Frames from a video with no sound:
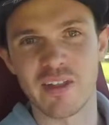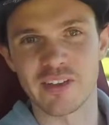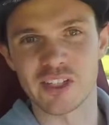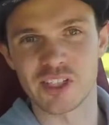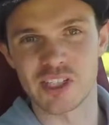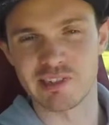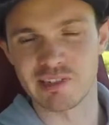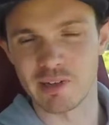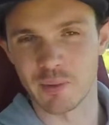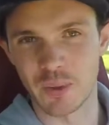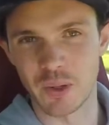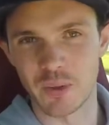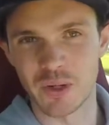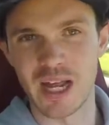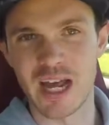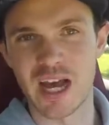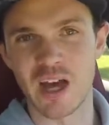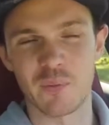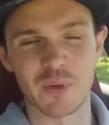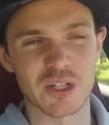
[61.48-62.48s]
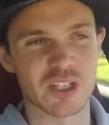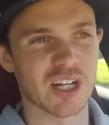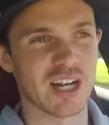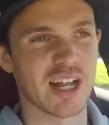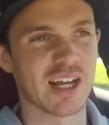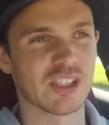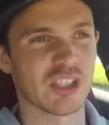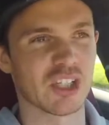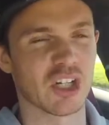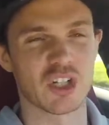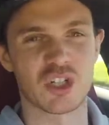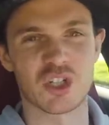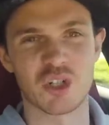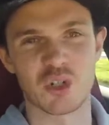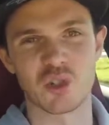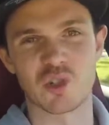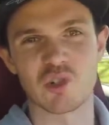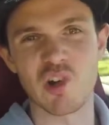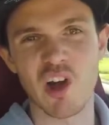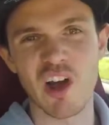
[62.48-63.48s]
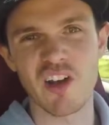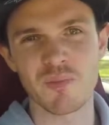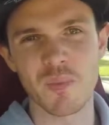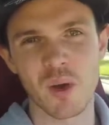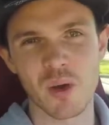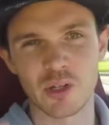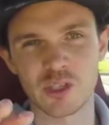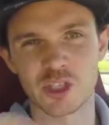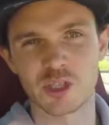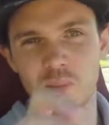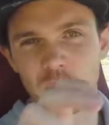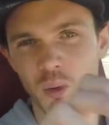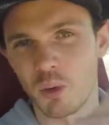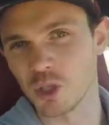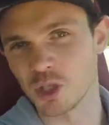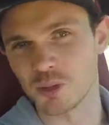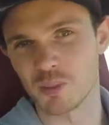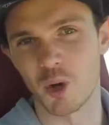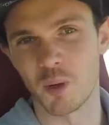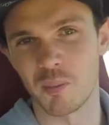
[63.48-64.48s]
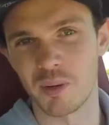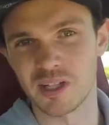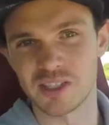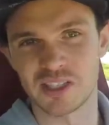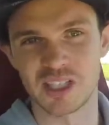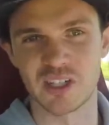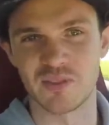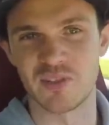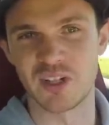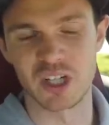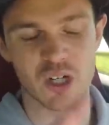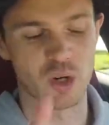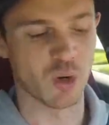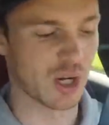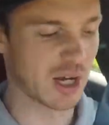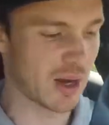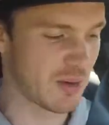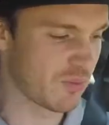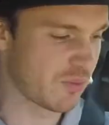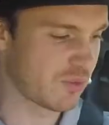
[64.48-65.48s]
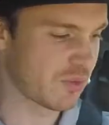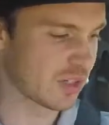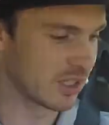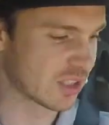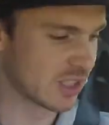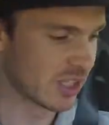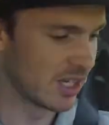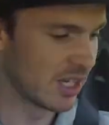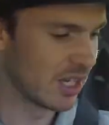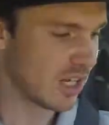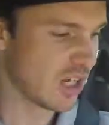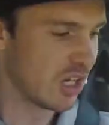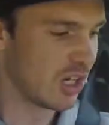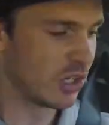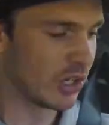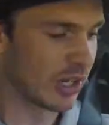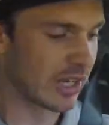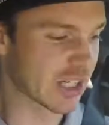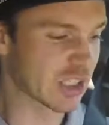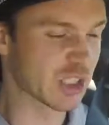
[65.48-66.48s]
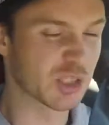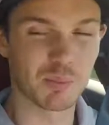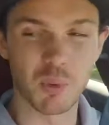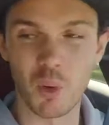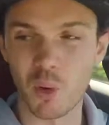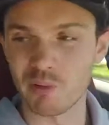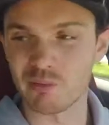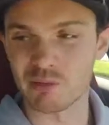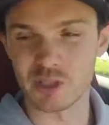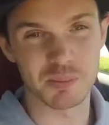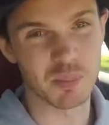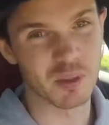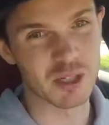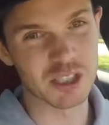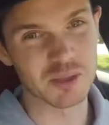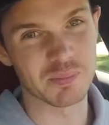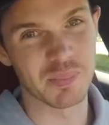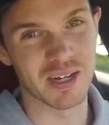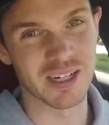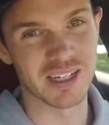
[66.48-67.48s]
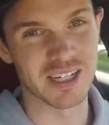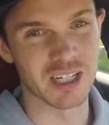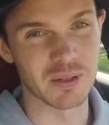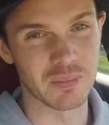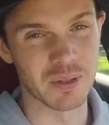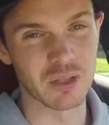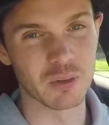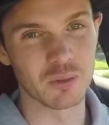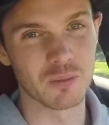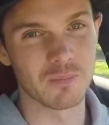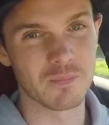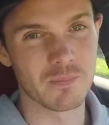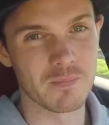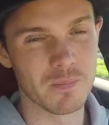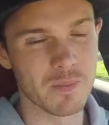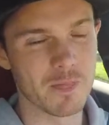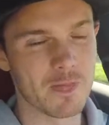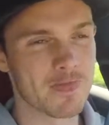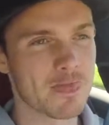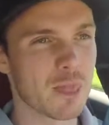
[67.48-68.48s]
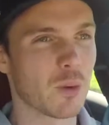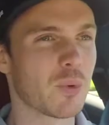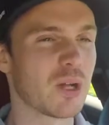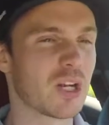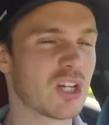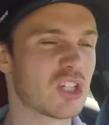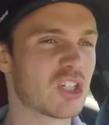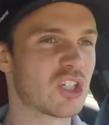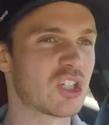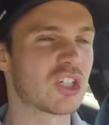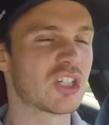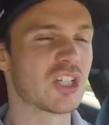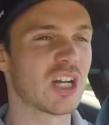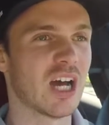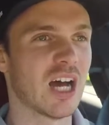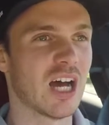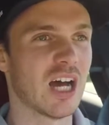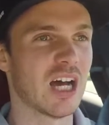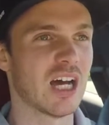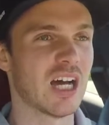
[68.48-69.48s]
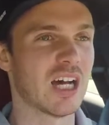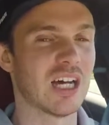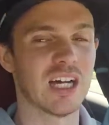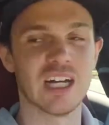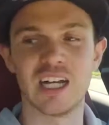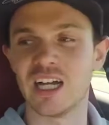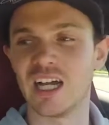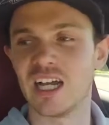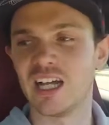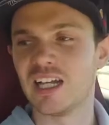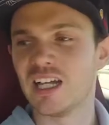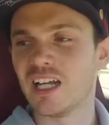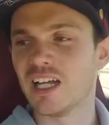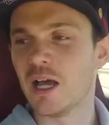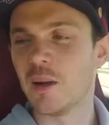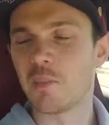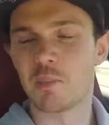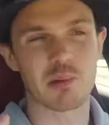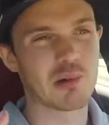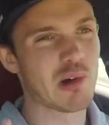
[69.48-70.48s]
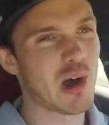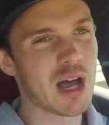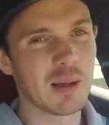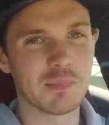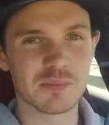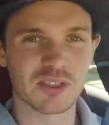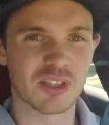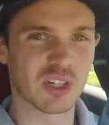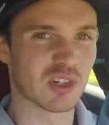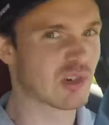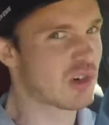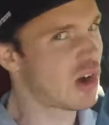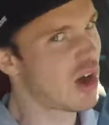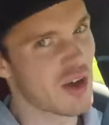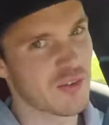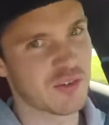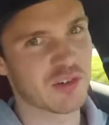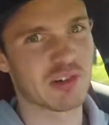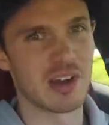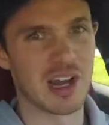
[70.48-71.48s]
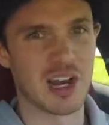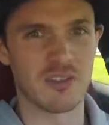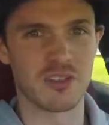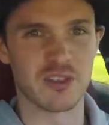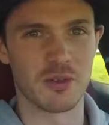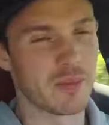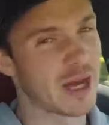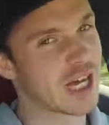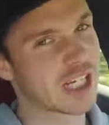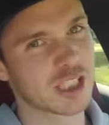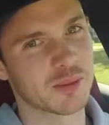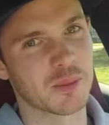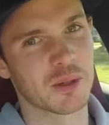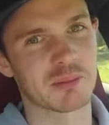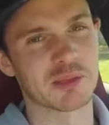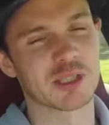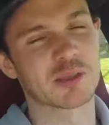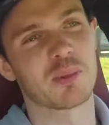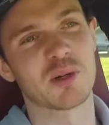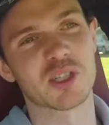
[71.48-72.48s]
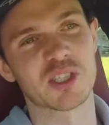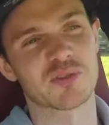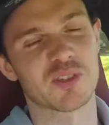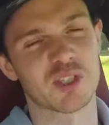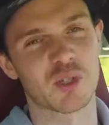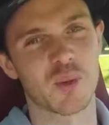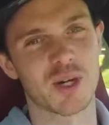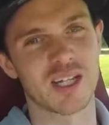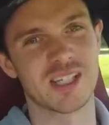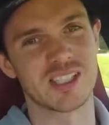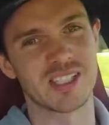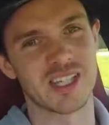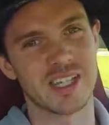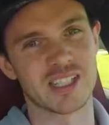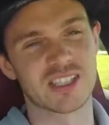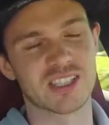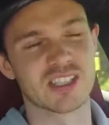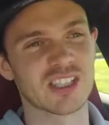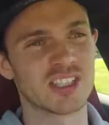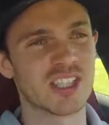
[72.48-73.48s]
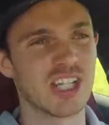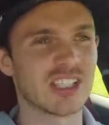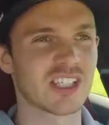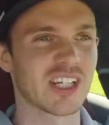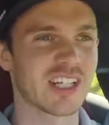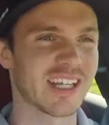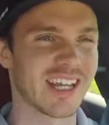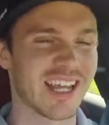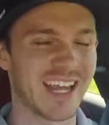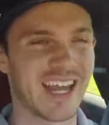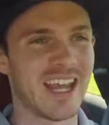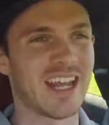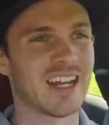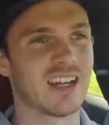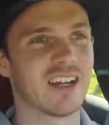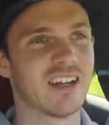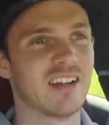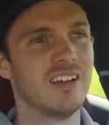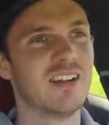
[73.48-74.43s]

the steering wheel now, which allows you to choose drive mode, sport plus individual or comfort. You get a sport response button in the middle, which primes the drivetrain for maximum response for 20 seconds. Essentially, you hit it